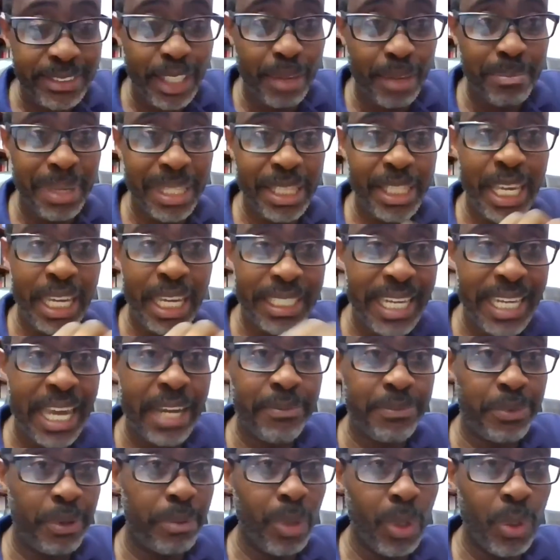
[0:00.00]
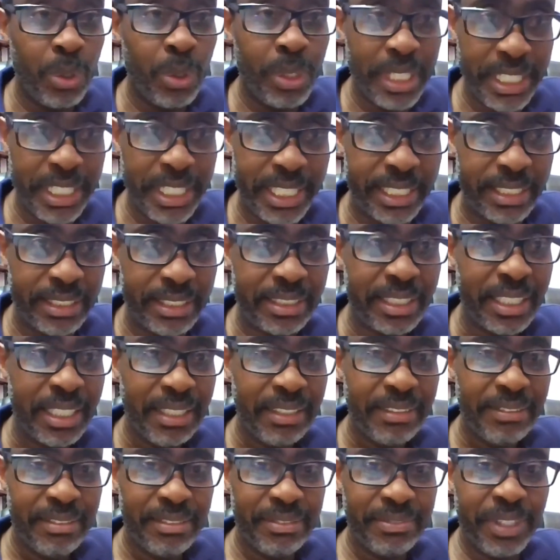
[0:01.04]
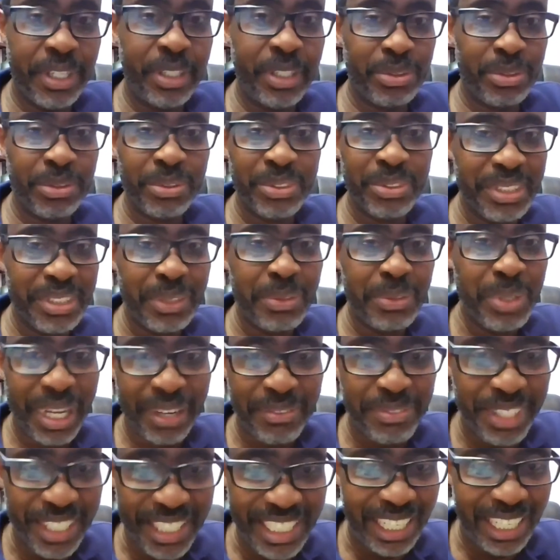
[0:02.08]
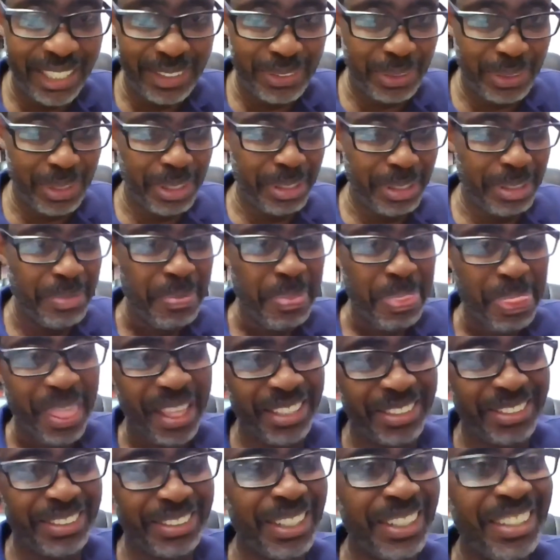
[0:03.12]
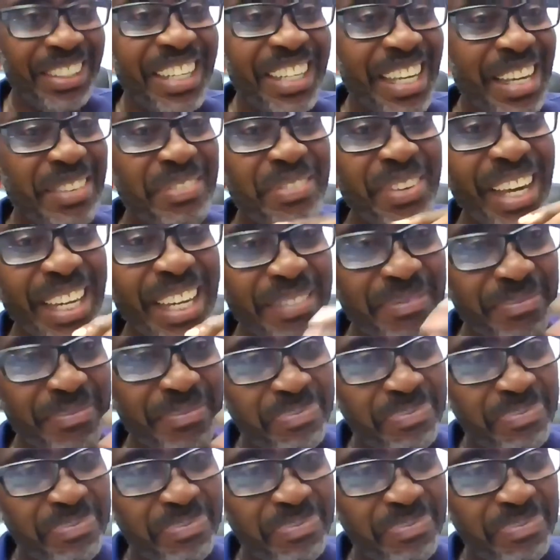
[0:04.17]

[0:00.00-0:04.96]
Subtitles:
some, but they are dying from loneliness. Very soon, they won't be here at all. So, yeah.